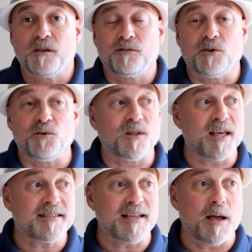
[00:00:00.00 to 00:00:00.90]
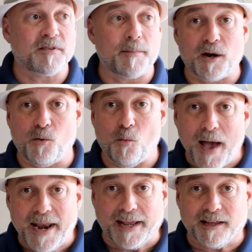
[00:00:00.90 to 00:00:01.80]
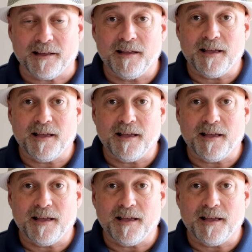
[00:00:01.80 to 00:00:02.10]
So a lot of times I'm at a wedding